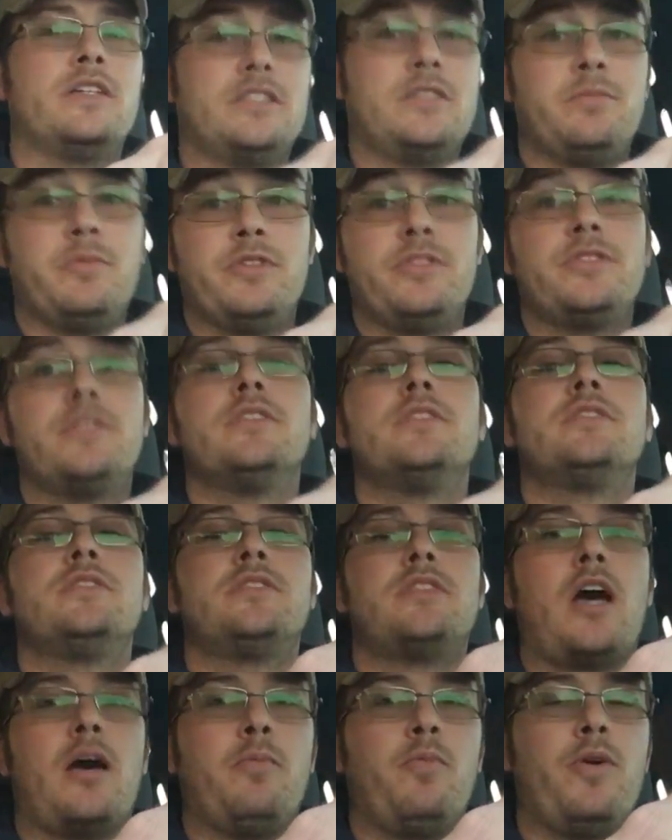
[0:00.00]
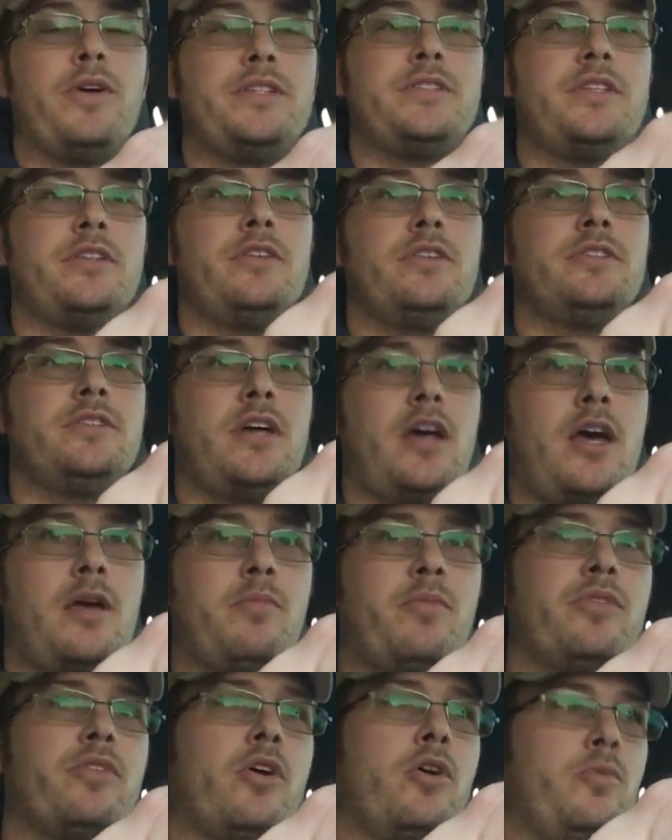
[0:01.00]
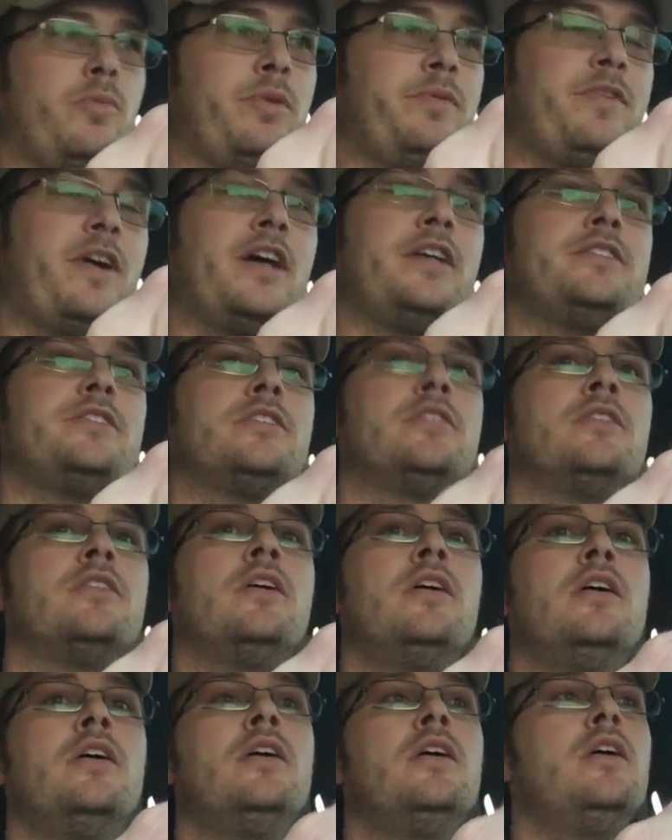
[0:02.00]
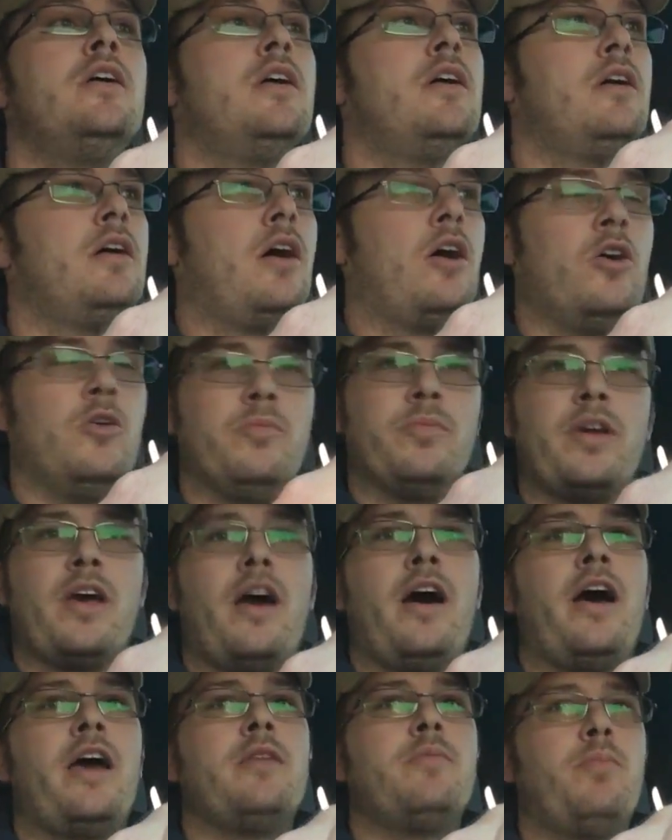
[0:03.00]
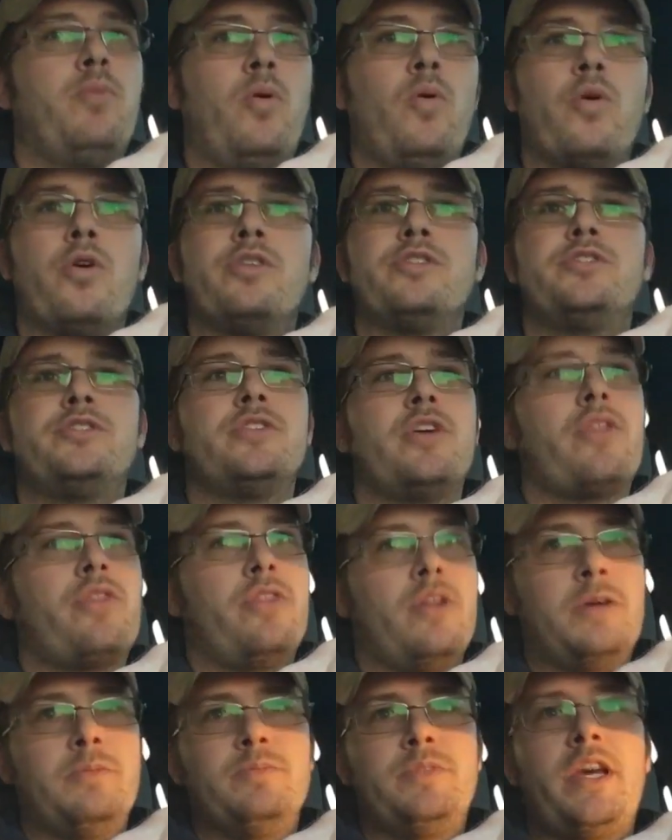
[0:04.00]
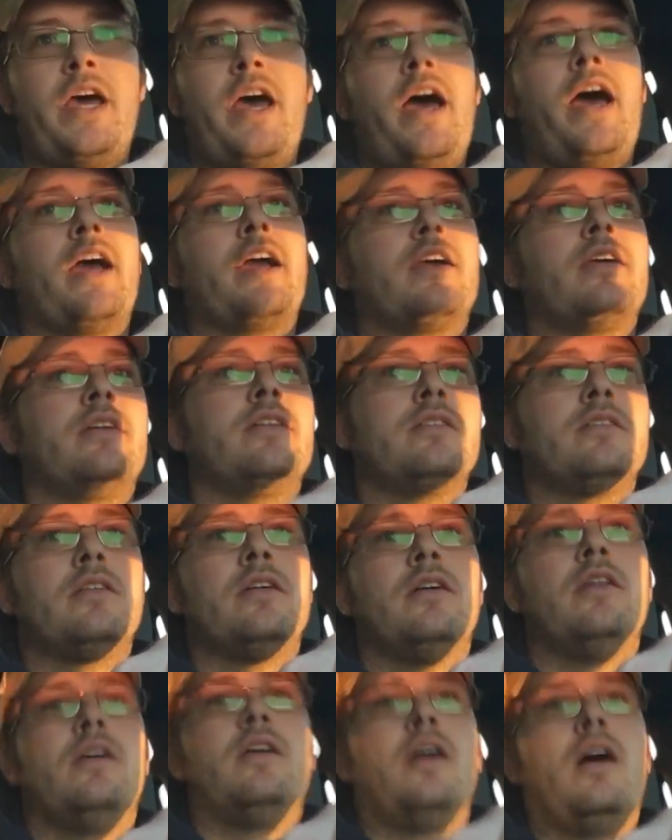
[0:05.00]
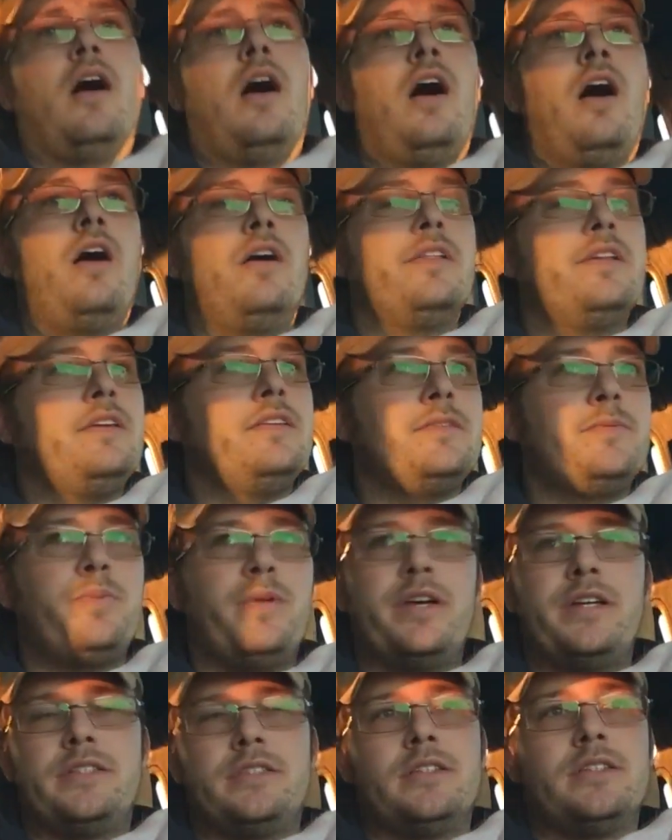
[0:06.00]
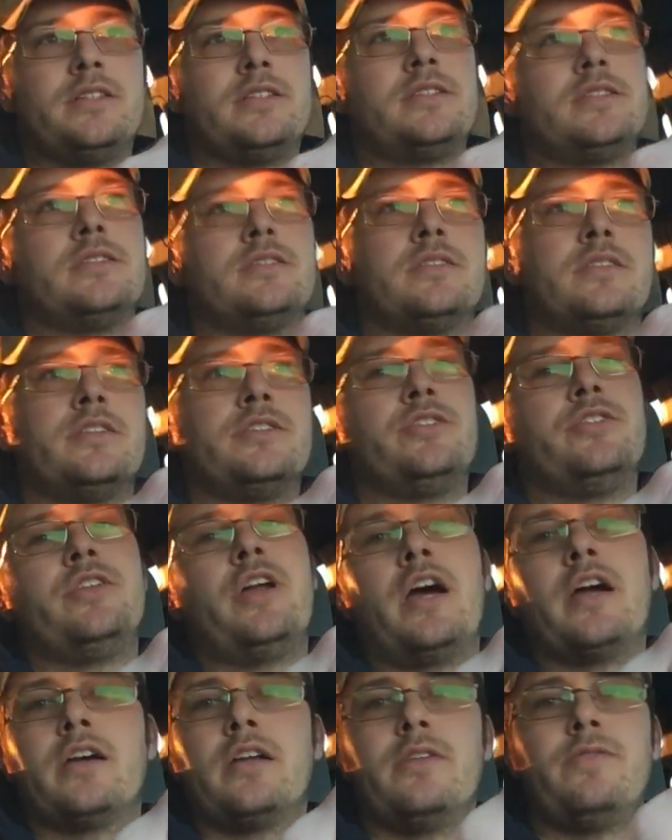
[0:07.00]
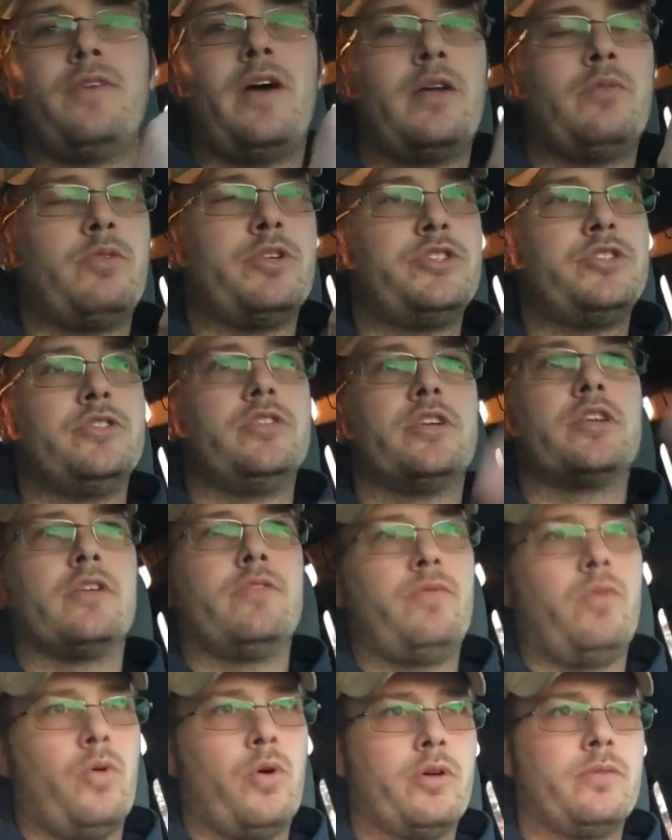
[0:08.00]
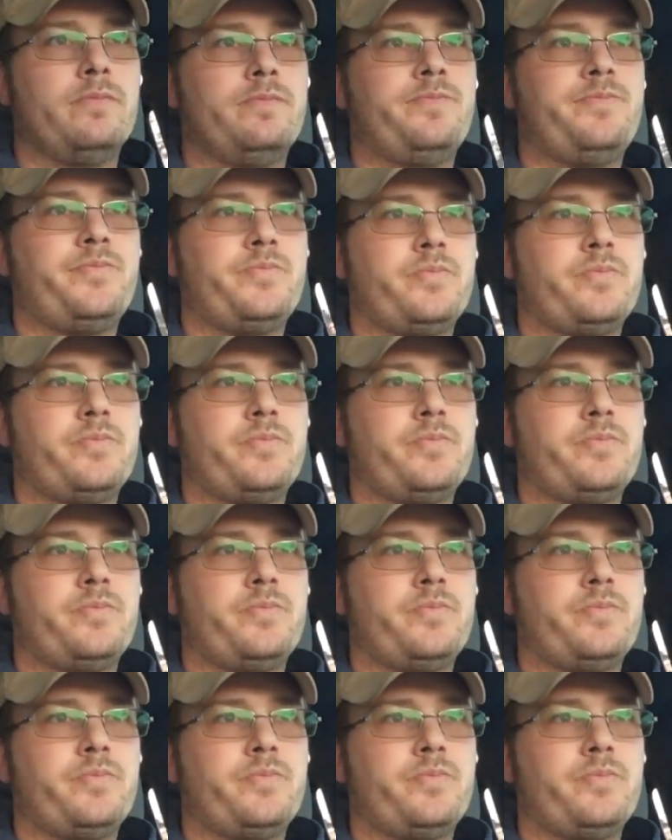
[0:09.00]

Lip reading: Customers, stop wasting your time with Home Advisor, HomeGuide, Porch, Thumbtack, all these places, because you're not going to find what you're looking for.